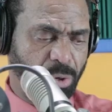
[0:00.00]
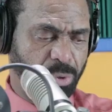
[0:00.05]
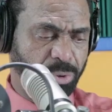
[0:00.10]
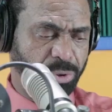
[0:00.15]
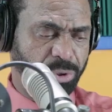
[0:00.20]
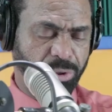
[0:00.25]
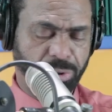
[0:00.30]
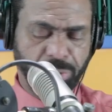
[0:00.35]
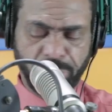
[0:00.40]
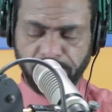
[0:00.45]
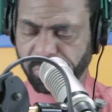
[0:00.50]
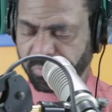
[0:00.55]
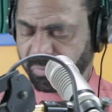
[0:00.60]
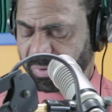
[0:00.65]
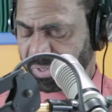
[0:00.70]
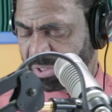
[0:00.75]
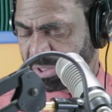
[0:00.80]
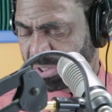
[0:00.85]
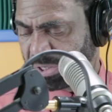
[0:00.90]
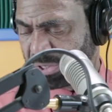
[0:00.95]
going to do the
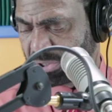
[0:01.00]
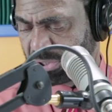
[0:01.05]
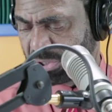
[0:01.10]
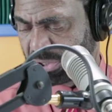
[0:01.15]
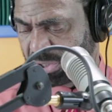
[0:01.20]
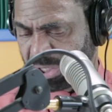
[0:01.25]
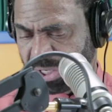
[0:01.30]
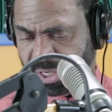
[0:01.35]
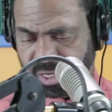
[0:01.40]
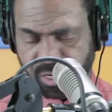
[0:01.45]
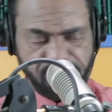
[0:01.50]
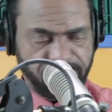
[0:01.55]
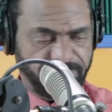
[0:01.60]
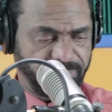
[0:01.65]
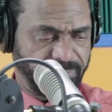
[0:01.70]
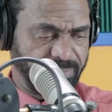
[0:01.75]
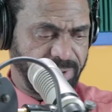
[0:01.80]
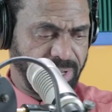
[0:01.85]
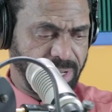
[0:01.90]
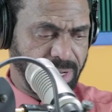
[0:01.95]
research, seek out
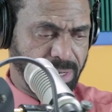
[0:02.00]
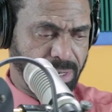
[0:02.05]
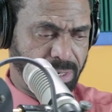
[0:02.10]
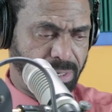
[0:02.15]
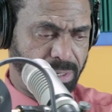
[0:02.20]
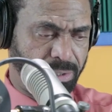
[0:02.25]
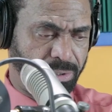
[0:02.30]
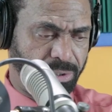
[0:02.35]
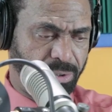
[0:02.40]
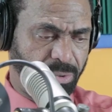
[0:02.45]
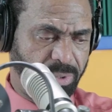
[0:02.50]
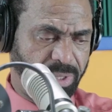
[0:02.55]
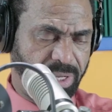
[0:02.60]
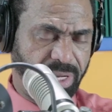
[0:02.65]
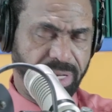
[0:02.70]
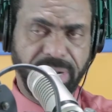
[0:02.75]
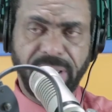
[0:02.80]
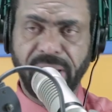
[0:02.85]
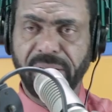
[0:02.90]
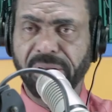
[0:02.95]
the vehicle, do
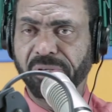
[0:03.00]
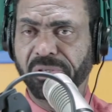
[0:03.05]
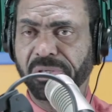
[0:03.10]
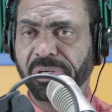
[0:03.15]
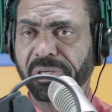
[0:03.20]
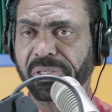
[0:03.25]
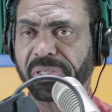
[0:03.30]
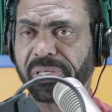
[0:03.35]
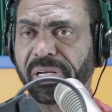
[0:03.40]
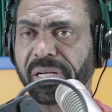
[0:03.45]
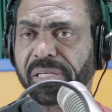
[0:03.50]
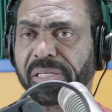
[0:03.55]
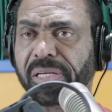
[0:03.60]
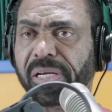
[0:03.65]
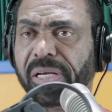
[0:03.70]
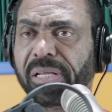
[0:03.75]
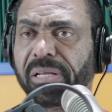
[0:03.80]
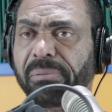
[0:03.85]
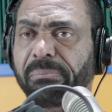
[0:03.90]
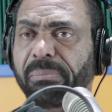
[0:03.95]
the analysis, then
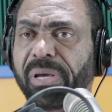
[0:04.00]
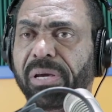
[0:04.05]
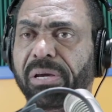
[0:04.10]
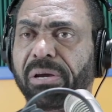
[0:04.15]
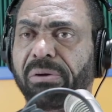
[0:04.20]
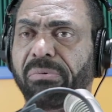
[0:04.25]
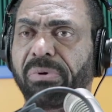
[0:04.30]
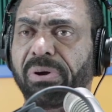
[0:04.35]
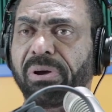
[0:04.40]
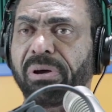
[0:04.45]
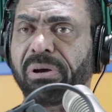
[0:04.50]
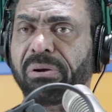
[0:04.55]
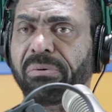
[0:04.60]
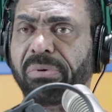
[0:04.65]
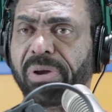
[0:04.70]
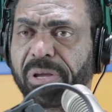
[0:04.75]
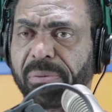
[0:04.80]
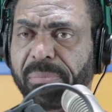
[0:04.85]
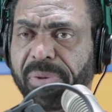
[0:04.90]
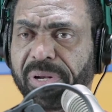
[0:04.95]
make a
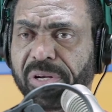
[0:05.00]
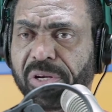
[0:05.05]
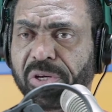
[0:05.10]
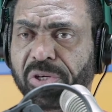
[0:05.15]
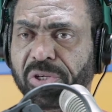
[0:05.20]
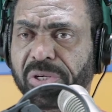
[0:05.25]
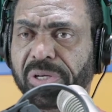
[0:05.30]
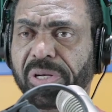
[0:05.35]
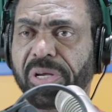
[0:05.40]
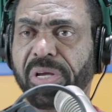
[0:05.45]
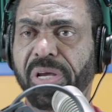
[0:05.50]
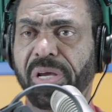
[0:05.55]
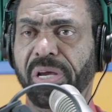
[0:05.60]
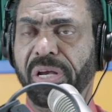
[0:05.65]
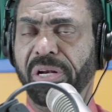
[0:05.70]
recommendation.